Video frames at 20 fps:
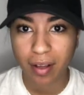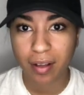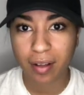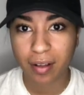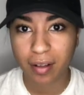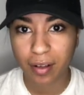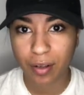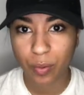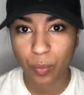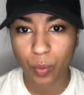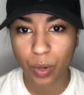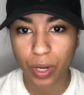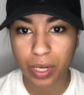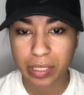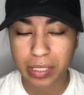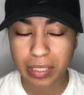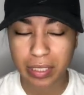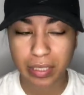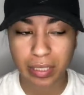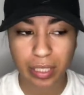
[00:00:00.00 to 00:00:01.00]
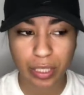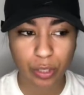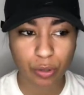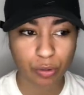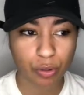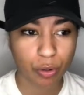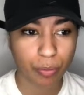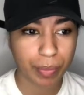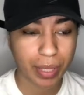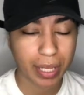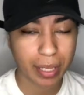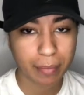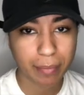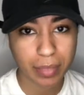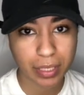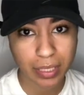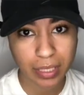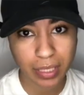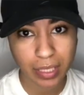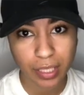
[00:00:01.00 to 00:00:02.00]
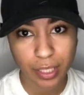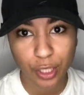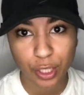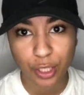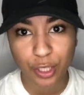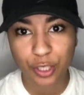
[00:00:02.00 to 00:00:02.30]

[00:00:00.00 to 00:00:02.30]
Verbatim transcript: um, hustling, you know, making money.